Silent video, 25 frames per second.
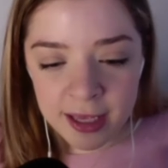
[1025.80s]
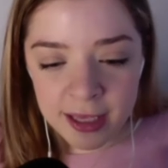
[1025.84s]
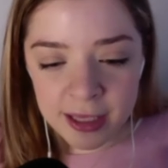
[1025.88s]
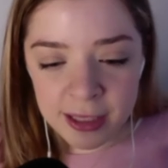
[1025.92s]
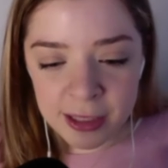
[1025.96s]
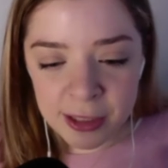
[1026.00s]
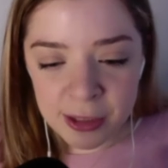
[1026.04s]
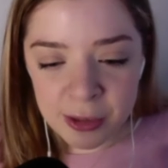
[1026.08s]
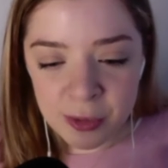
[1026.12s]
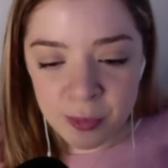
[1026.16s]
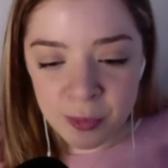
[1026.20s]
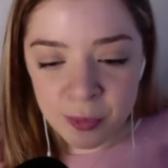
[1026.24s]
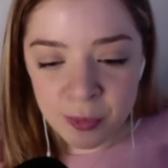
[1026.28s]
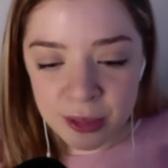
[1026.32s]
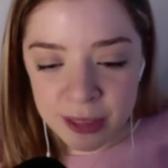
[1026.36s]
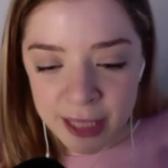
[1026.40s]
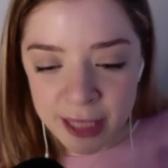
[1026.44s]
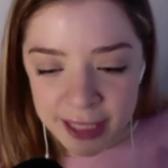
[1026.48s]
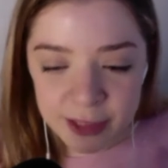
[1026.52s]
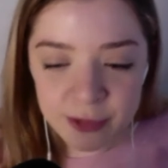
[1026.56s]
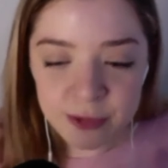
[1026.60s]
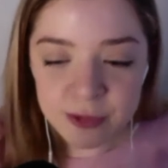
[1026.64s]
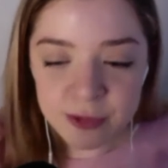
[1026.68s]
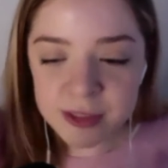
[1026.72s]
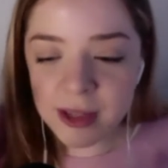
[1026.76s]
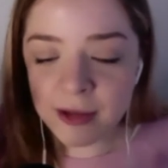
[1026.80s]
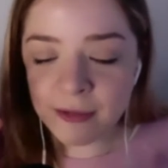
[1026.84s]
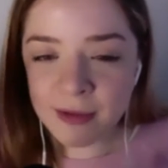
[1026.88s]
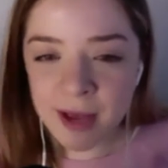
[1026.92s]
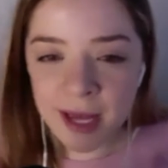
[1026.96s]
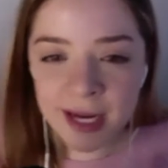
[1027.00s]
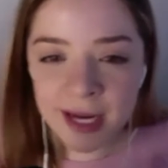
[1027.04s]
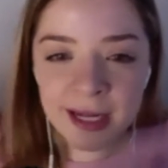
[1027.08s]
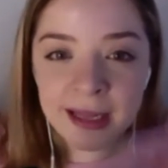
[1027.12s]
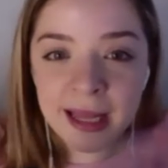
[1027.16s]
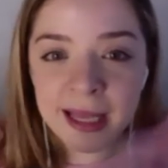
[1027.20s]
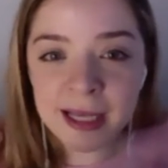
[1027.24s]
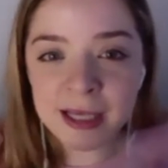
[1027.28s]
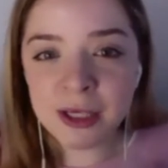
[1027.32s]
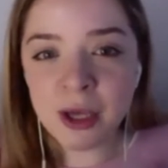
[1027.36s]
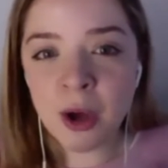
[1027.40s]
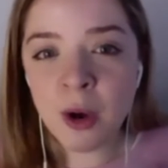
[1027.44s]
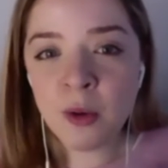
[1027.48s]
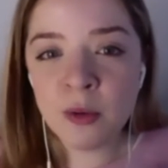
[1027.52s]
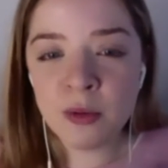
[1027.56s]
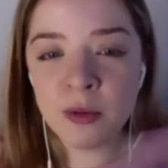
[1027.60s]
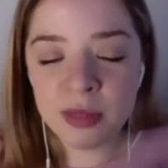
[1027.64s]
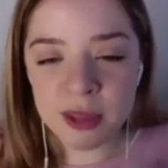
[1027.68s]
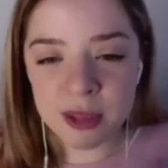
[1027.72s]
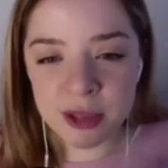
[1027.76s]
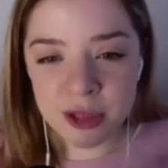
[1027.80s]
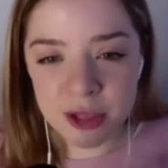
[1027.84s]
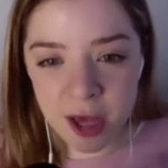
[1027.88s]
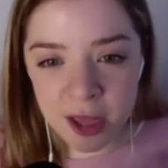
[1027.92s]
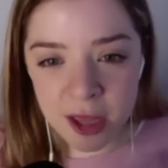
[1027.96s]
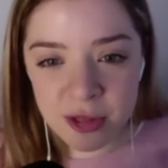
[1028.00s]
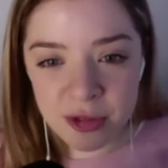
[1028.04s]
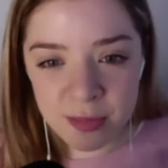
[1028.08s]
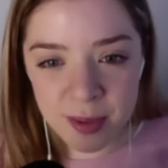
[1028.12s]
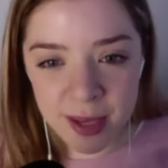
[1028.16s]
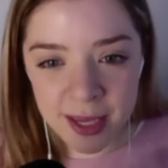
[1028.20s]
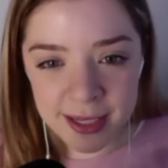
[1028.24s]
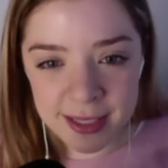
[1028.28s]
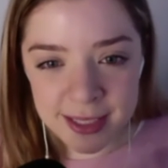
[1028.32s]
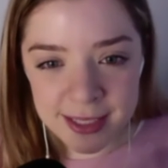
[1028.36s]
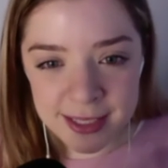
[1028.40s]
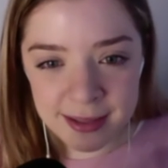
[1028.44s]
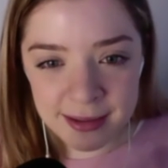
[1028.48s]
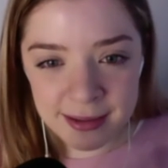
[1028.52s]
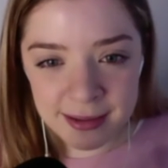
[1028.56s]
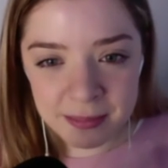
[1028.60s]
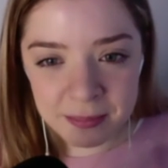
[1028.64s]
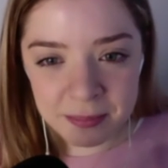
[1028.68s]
you let yourself kind of let go of the judgment,